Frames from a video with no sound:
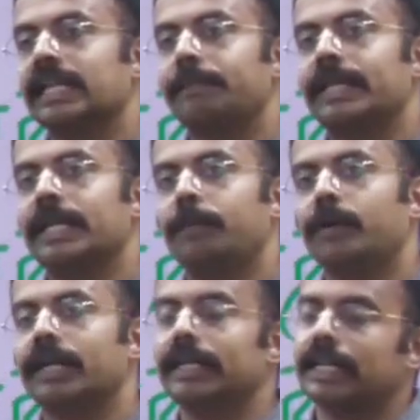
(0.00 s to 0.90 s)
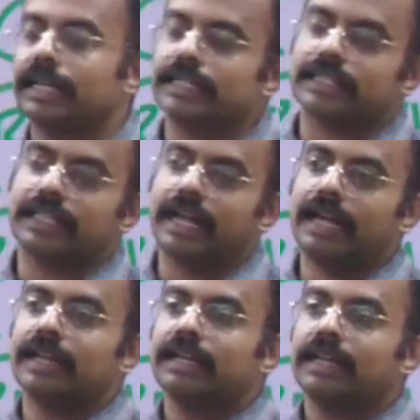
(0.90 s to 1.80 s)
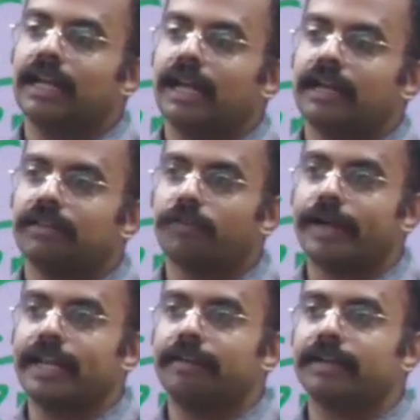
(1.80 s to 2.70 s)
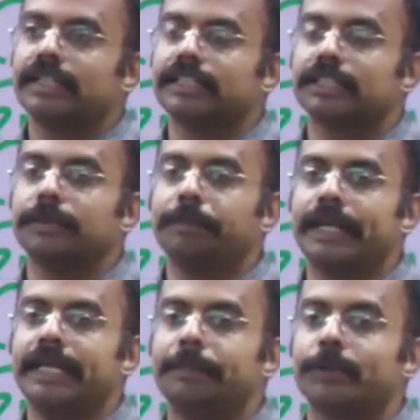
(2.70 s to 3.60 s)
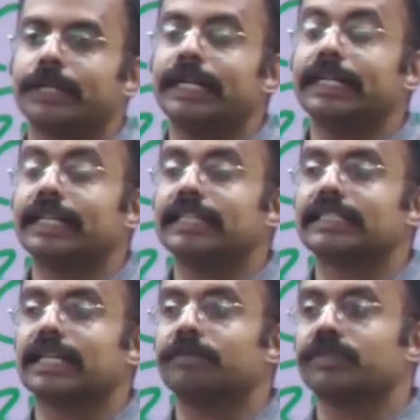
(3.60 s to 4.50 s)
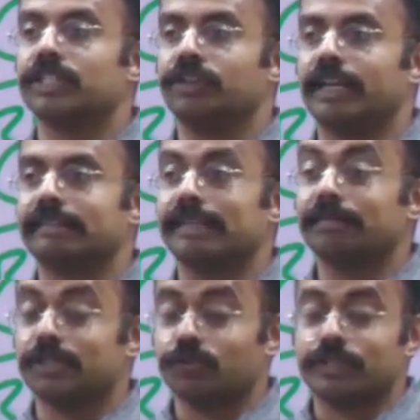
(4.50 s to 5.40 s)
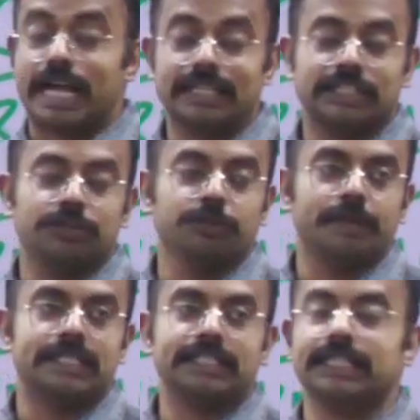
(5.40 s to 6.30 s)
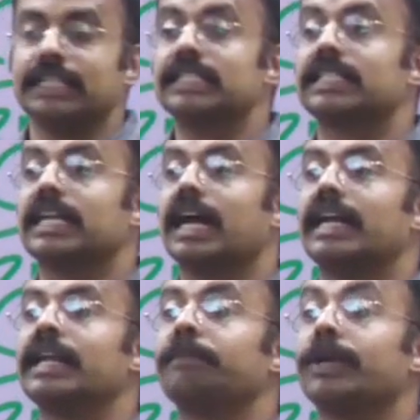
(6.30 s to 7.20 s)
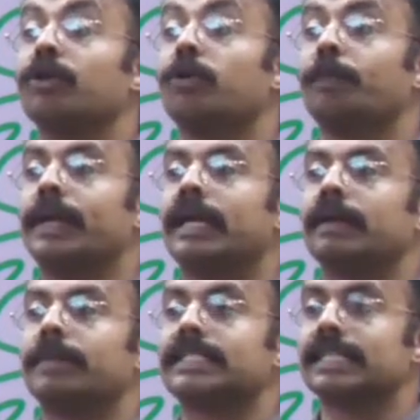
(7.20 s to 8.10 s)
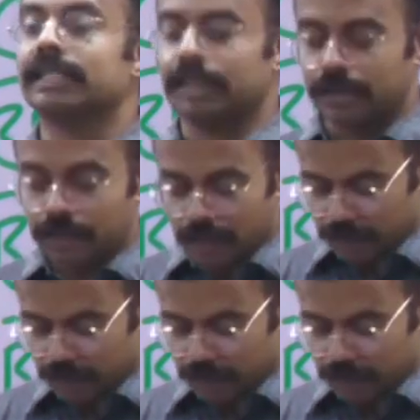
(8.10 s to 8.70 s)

Andre plenipotentiaries andre. So whenever the term plenipotentiaries comes in your exam, this was asked in UPSC, it is regarding POP, the